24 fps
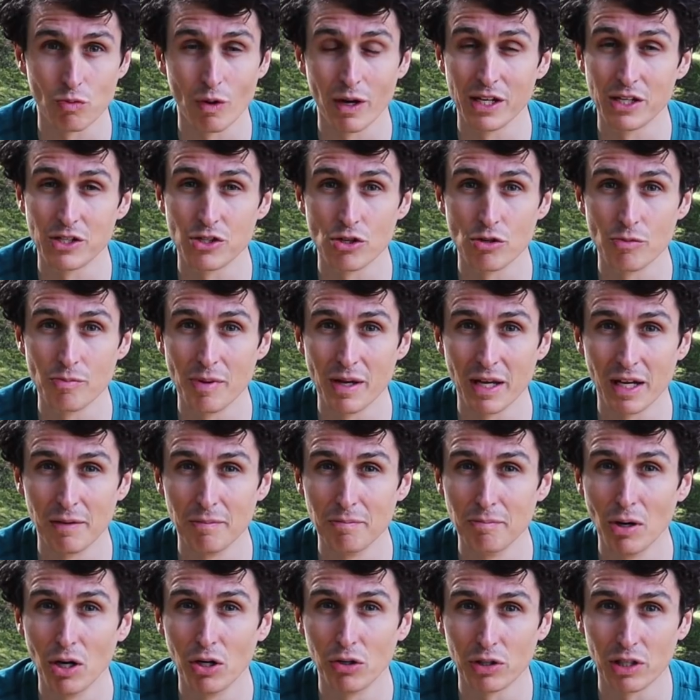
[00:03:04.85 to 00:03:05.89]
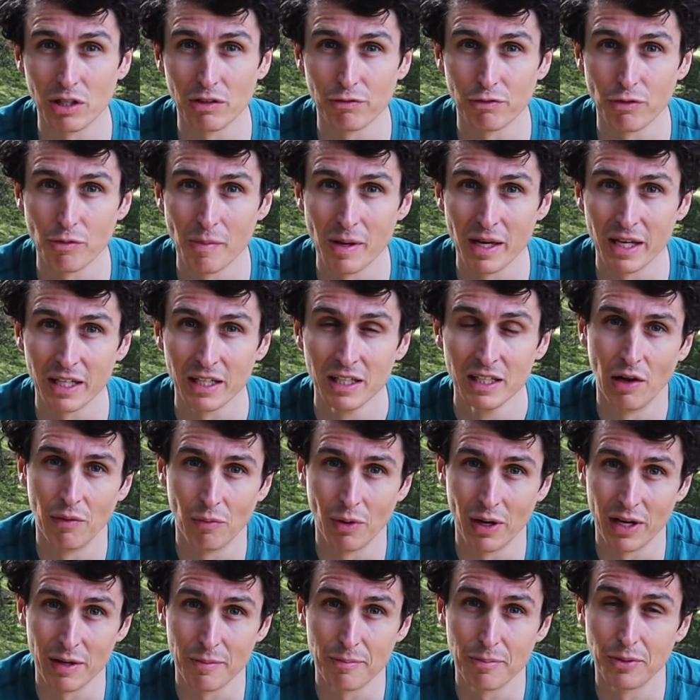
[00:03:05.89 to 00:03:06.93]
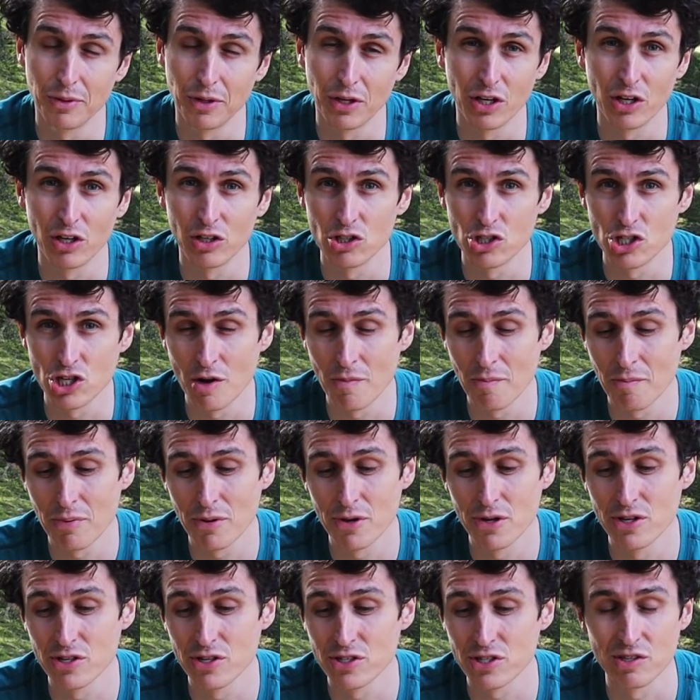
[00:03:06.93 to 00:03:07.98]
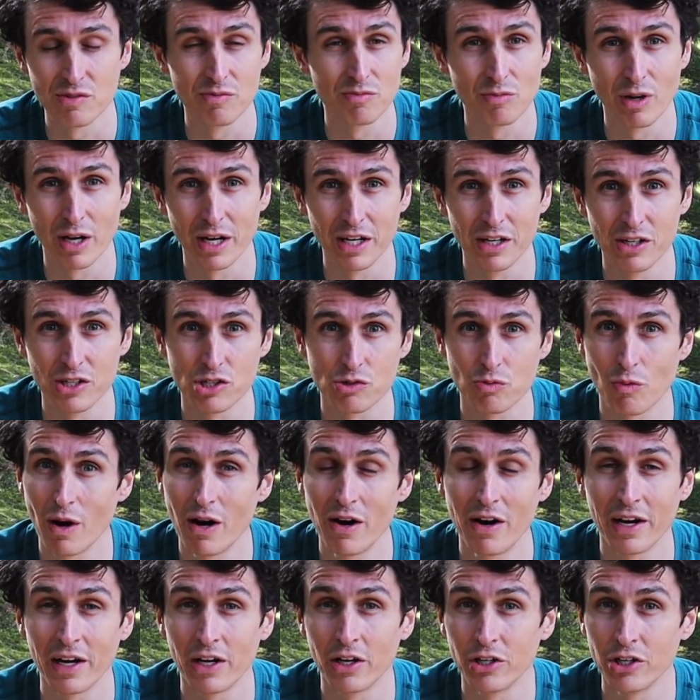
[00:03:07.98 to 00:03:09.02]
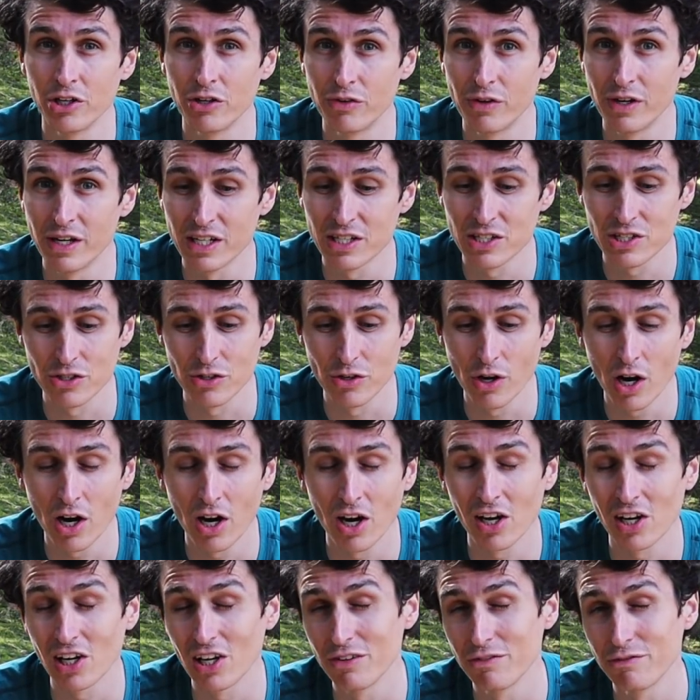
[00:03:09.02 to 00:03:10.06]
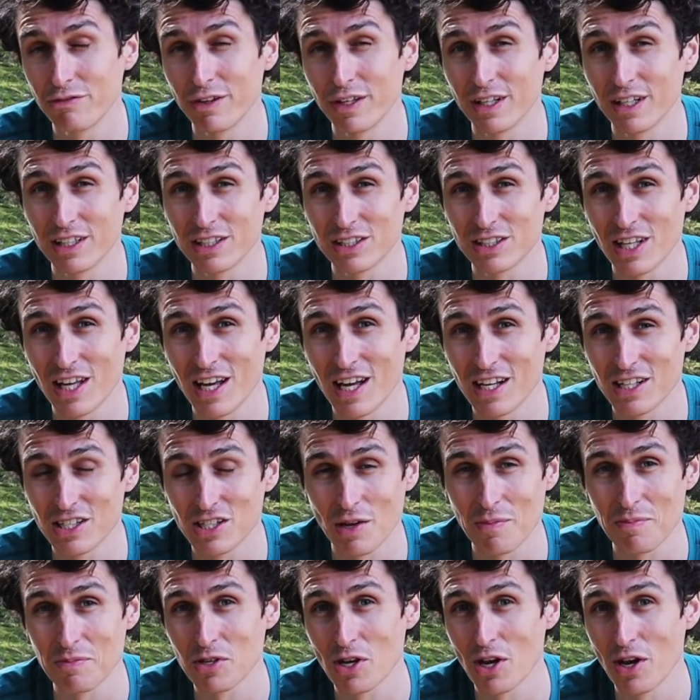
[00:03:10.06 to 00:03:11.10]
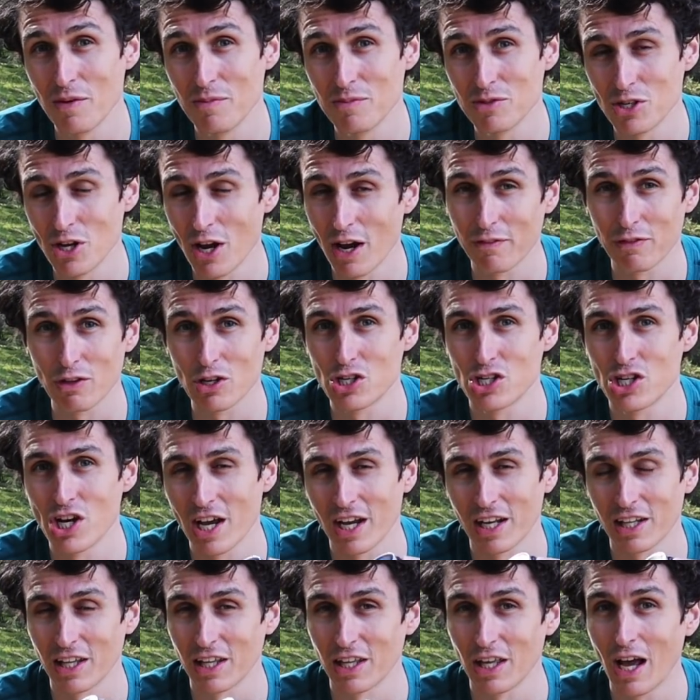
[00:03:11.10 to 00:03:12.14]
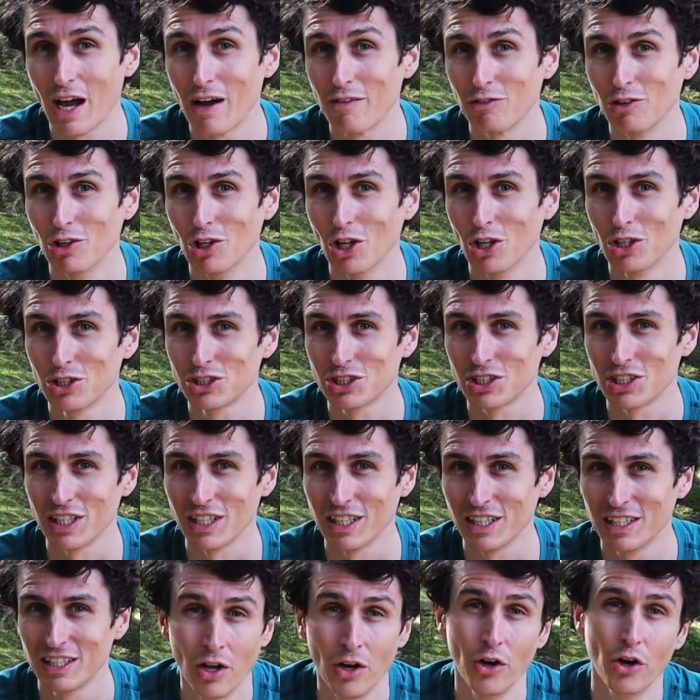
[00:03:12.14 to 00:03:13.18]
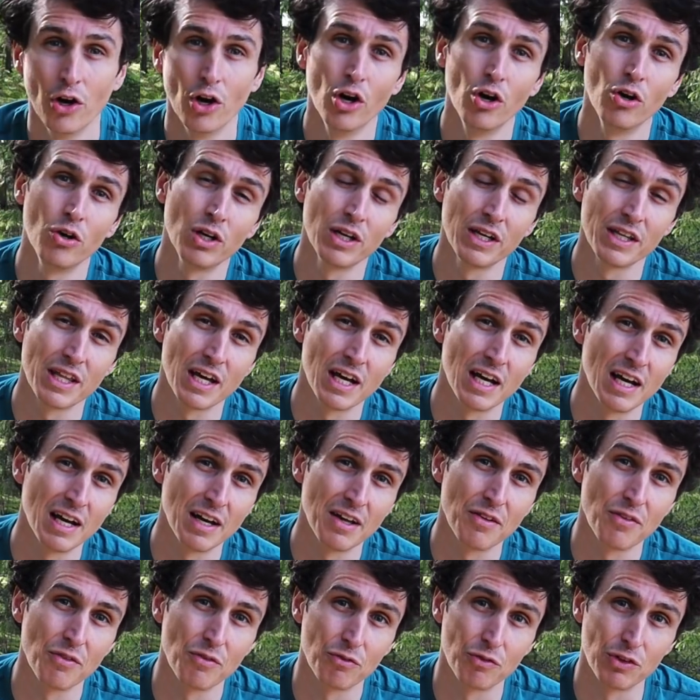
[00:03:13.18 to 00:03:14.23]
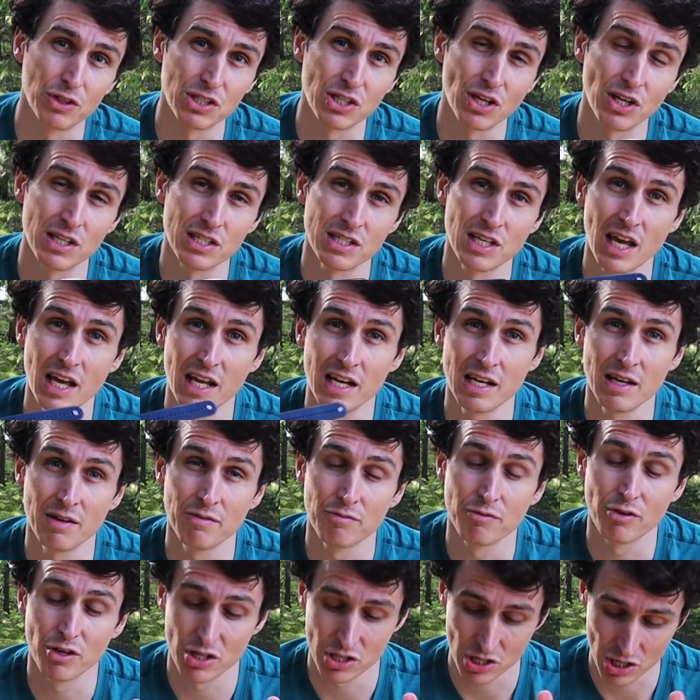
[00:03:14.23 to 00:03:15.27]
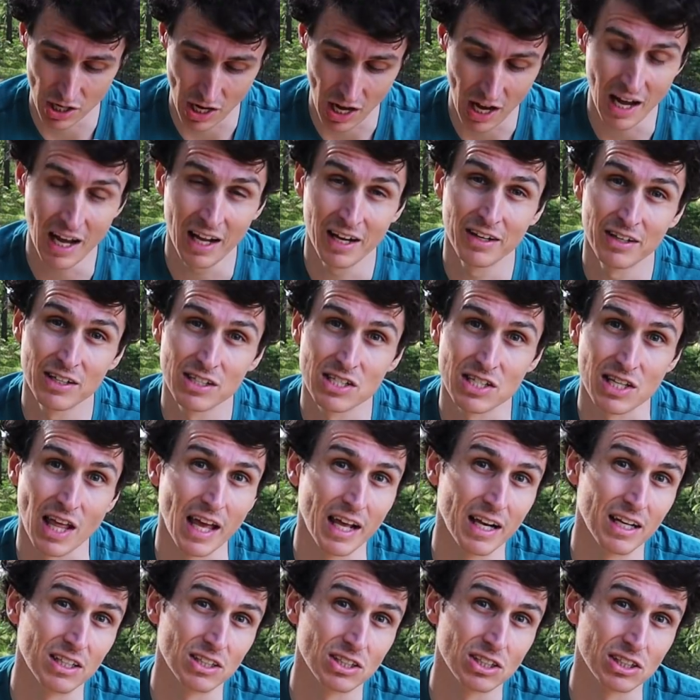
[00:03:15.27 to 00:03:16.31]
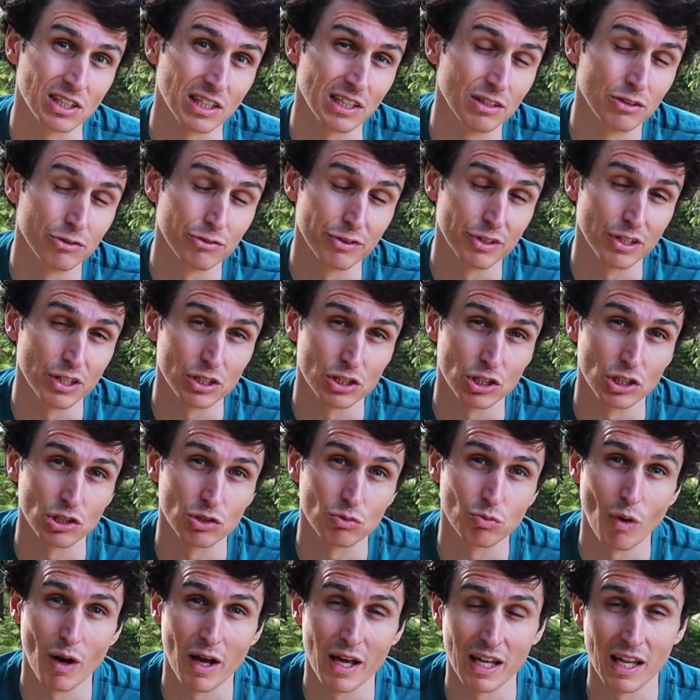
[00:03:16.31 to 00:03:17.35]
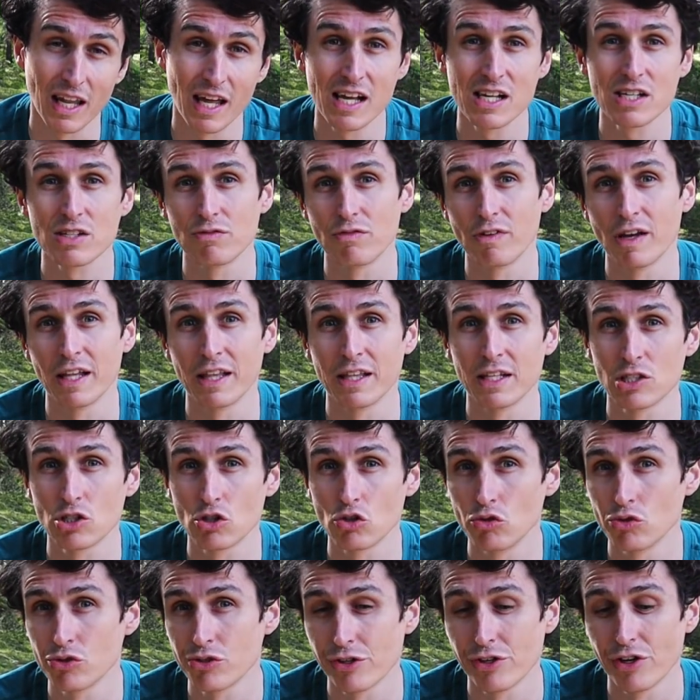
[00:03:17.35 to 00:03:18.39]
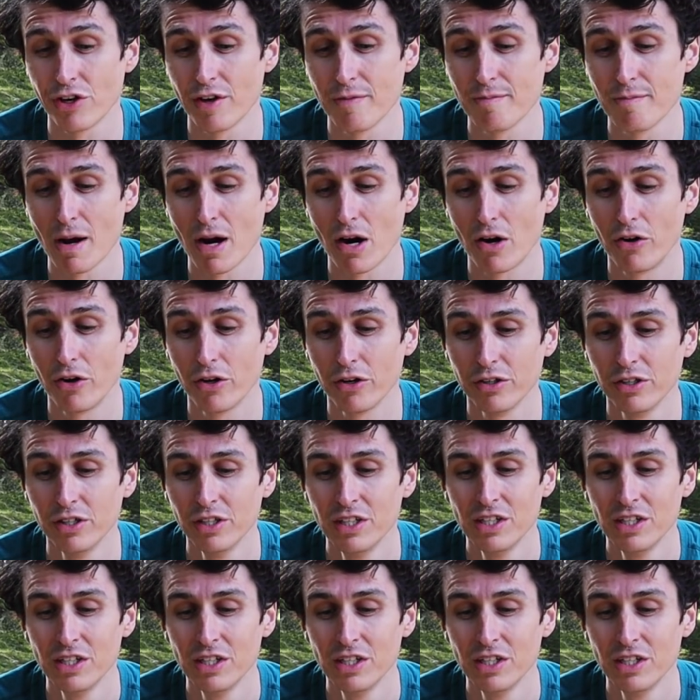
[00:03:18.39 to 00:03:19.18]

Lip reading: way too big and bulky for me. And when you're putting on jumpers and when you're just wearing it on your wrist, you hardly feel it's there. Sometimes you have to check that you haven't lost it. Not only that, the titanium version and the stainless steel versions weigh less than the Suunto 9 Barrow.